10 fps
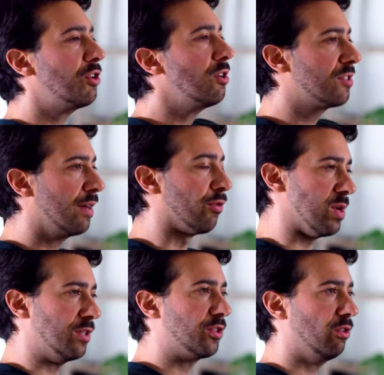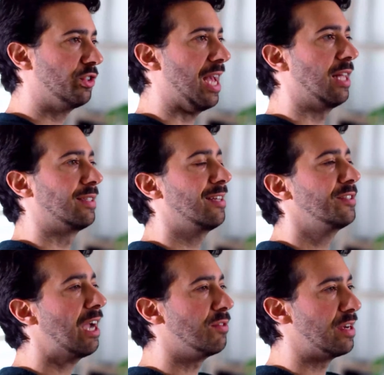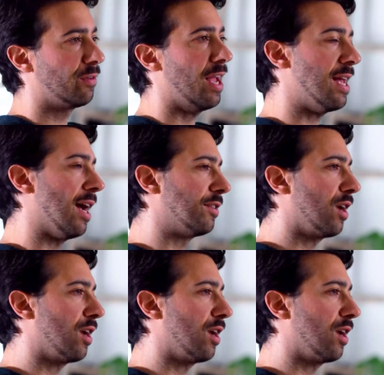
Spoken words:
after a ton of research and testing out different AI